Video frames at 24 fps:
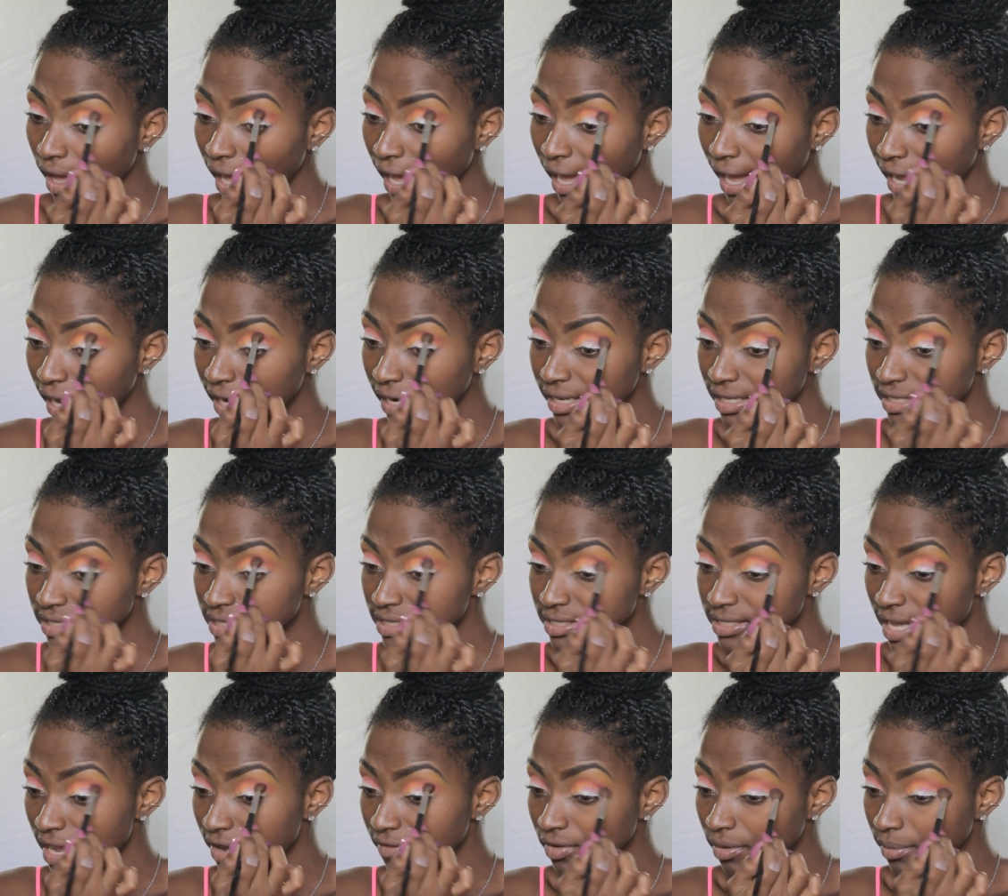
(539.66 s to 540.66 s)
And this
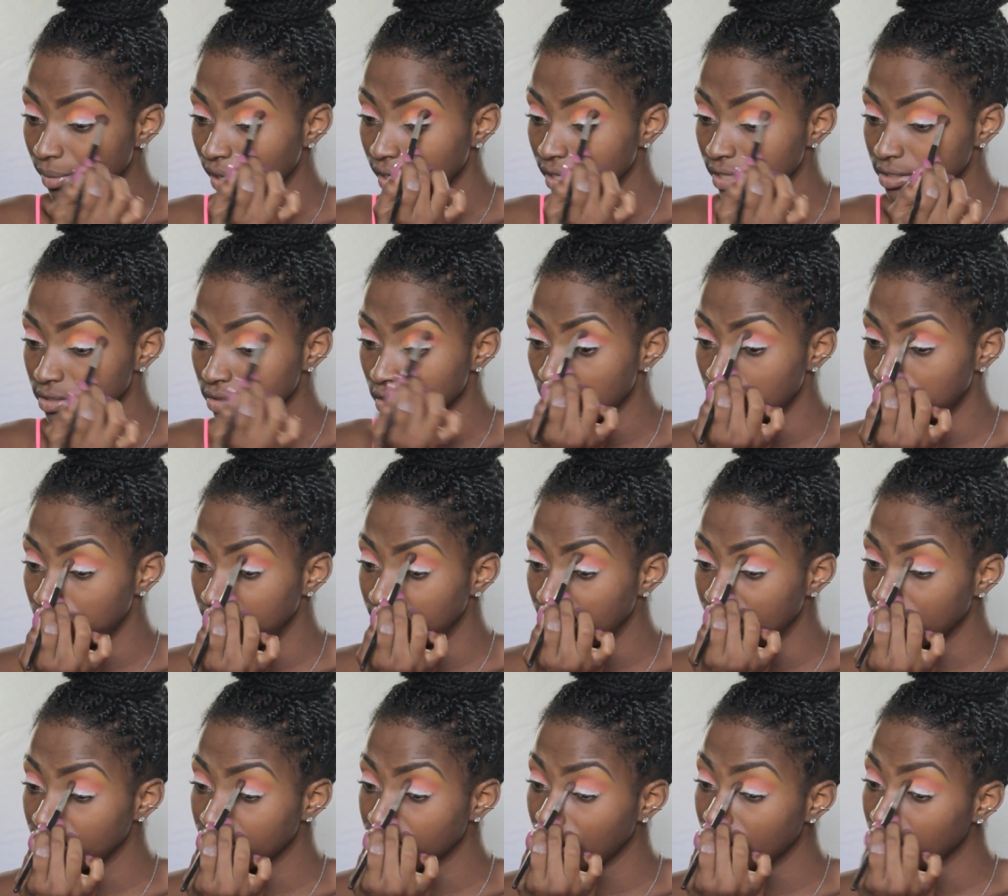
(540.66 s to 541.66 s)
is everybody's
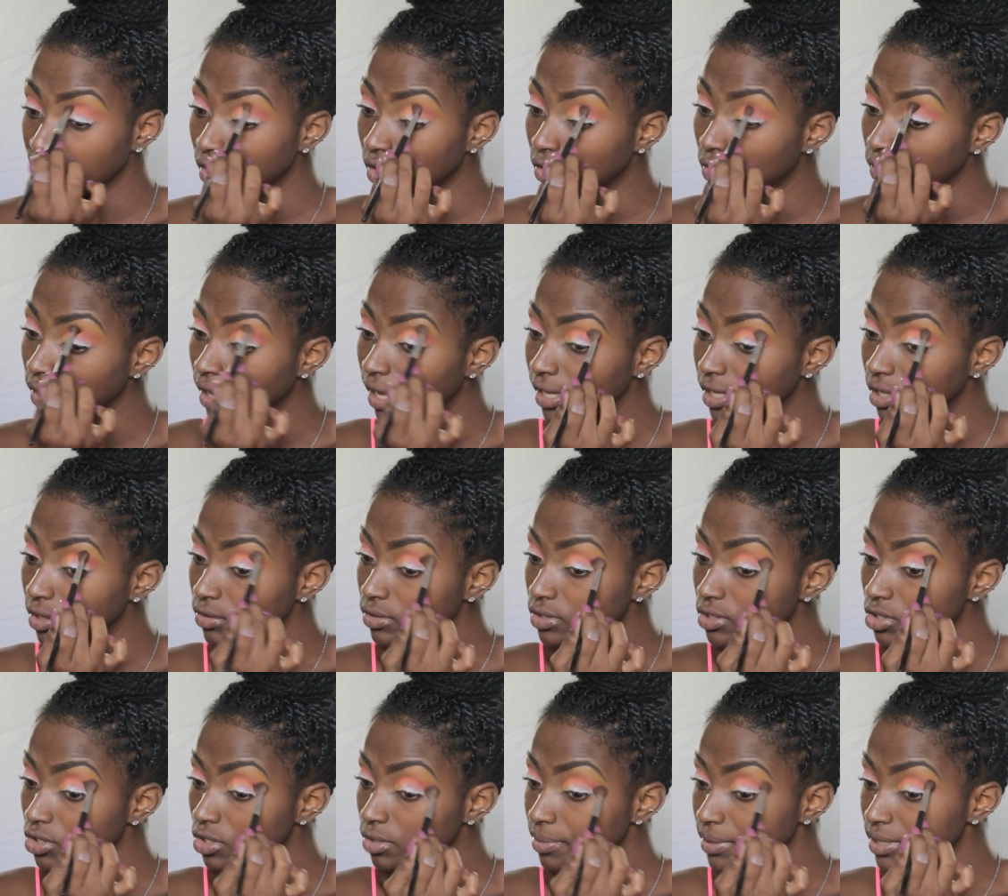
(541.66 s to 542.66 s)
complaint right now. Like,
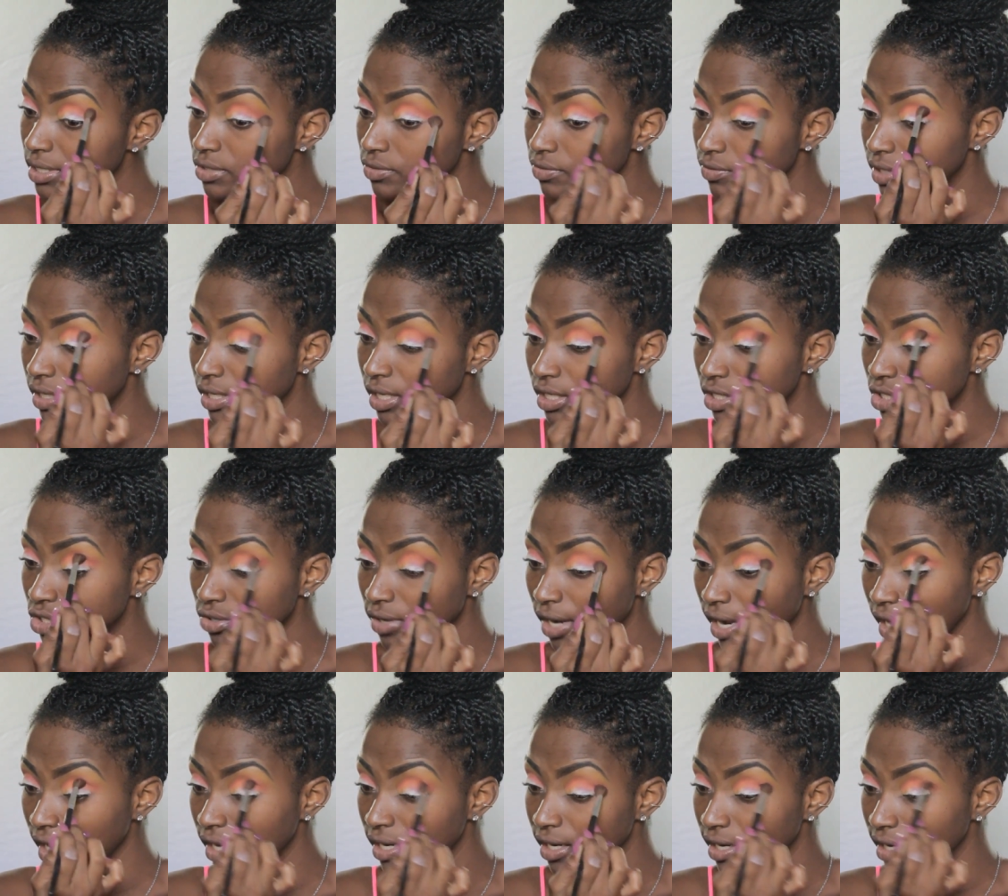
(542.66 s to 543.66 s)
YouTube is really
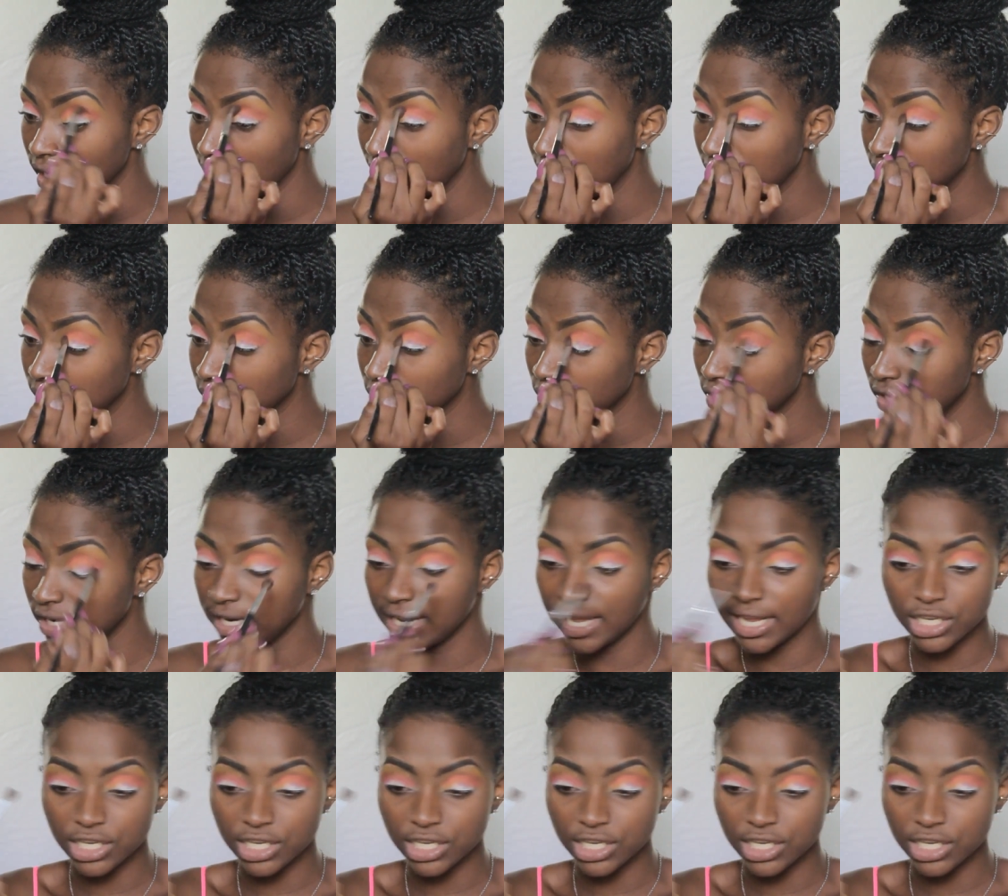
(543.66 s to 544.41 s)
trying it. Like, they really